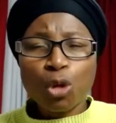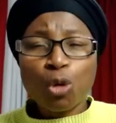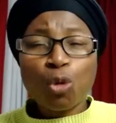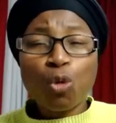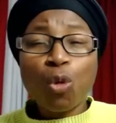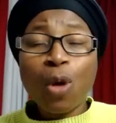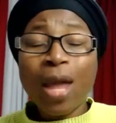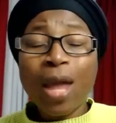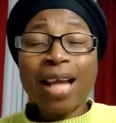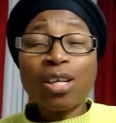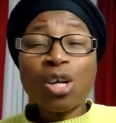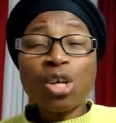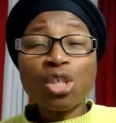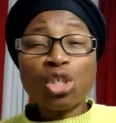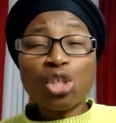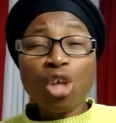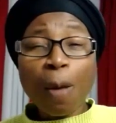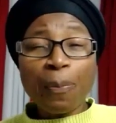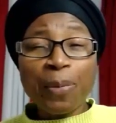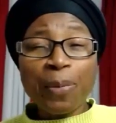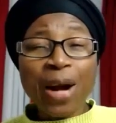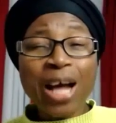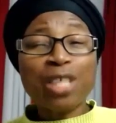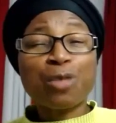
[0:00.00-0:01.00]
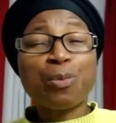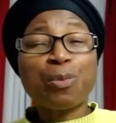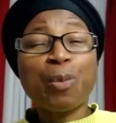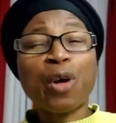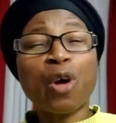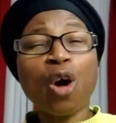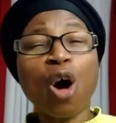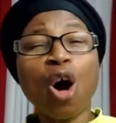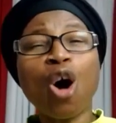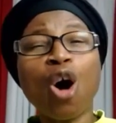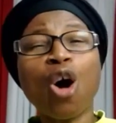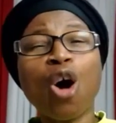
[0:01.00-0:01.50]
We are not surprised
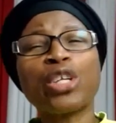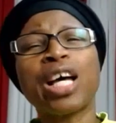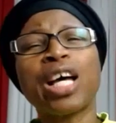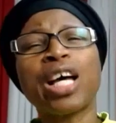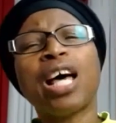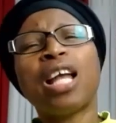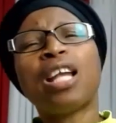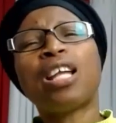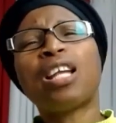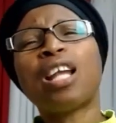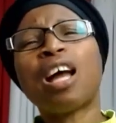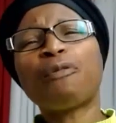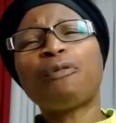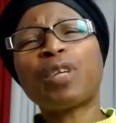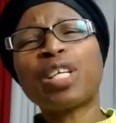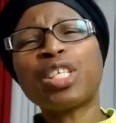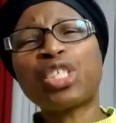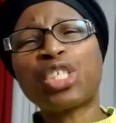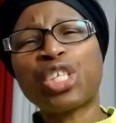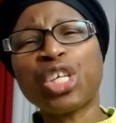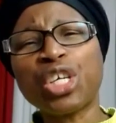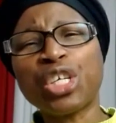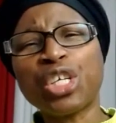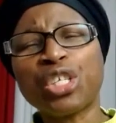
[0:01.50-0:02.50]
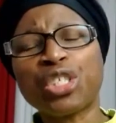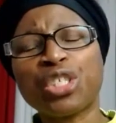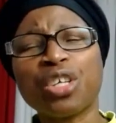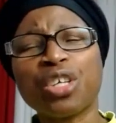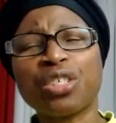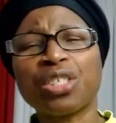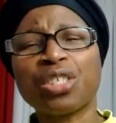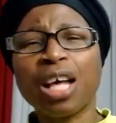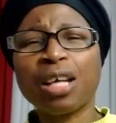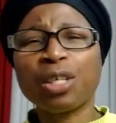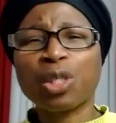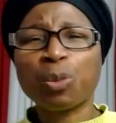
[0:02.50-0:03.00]
because lovely
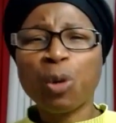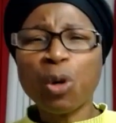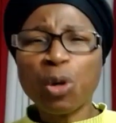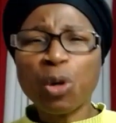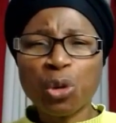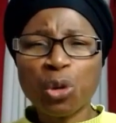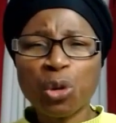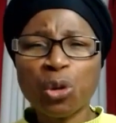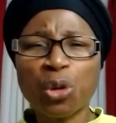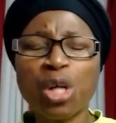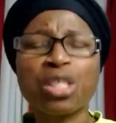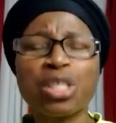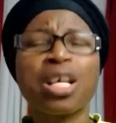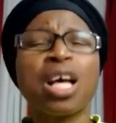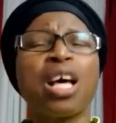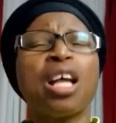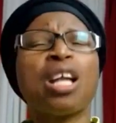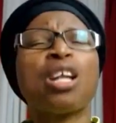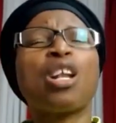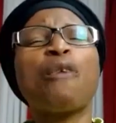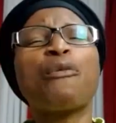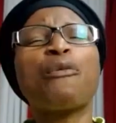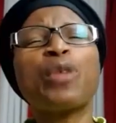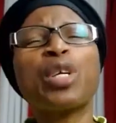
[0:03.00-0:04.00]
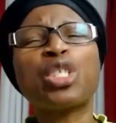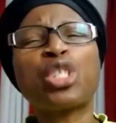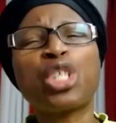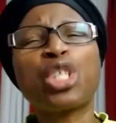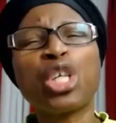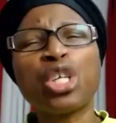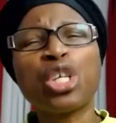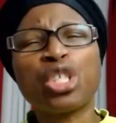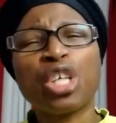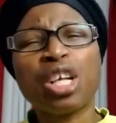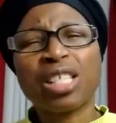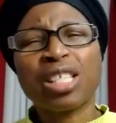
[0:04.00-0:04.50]
Jesus has spoke to us. Lovely
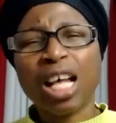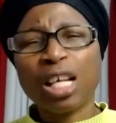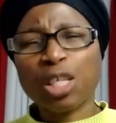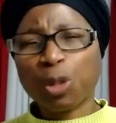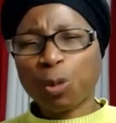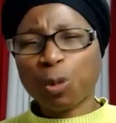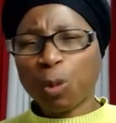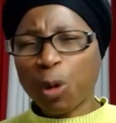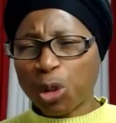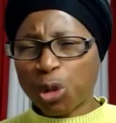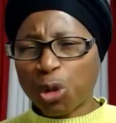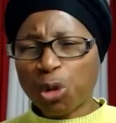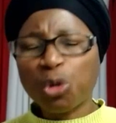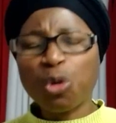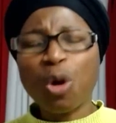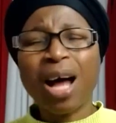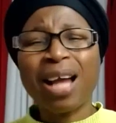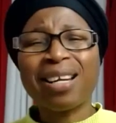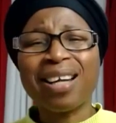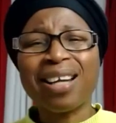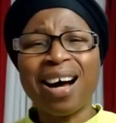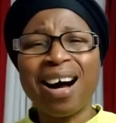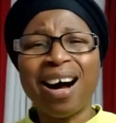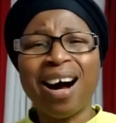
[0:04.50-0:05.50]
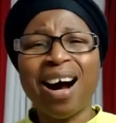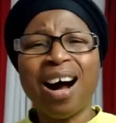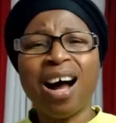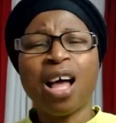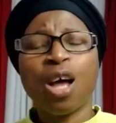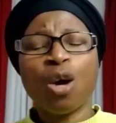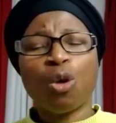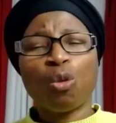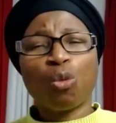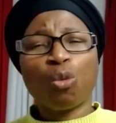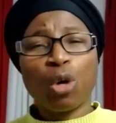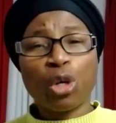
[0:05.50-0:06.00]
Jesus has spoke to you and I.
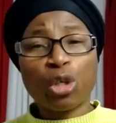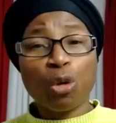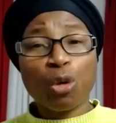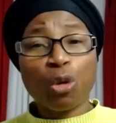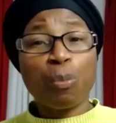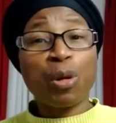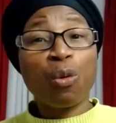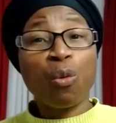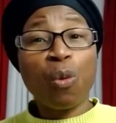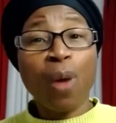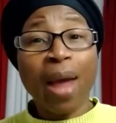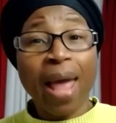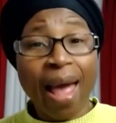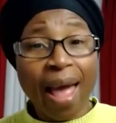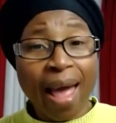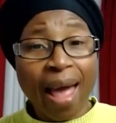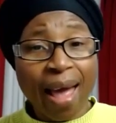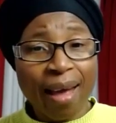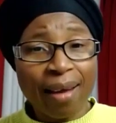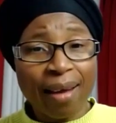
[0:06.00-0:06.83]
We should beware.